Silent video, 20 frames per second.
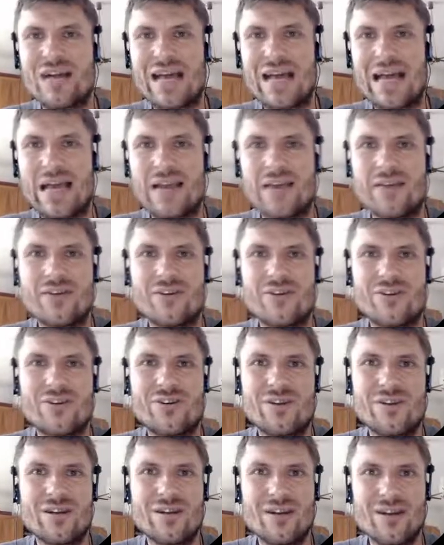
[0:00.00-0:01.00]
and
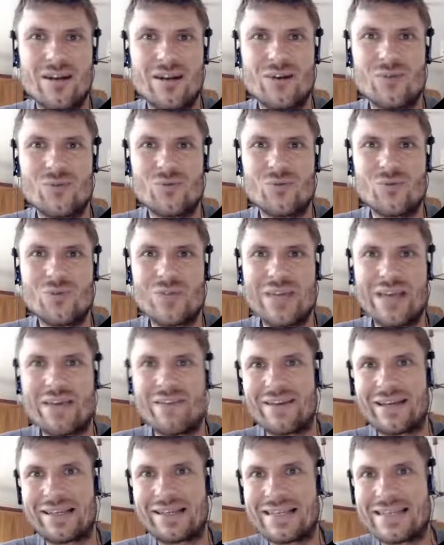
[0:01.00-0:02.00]
how the
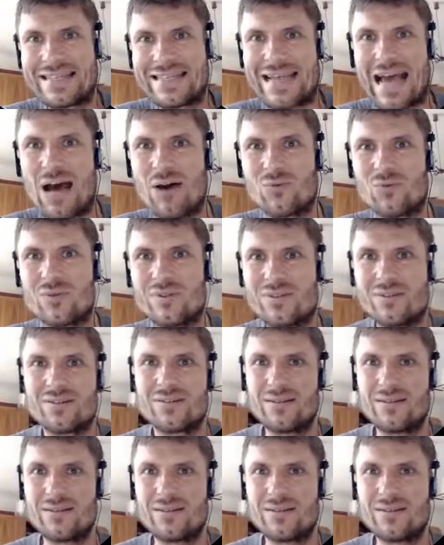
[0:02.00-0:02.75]
effect sounds.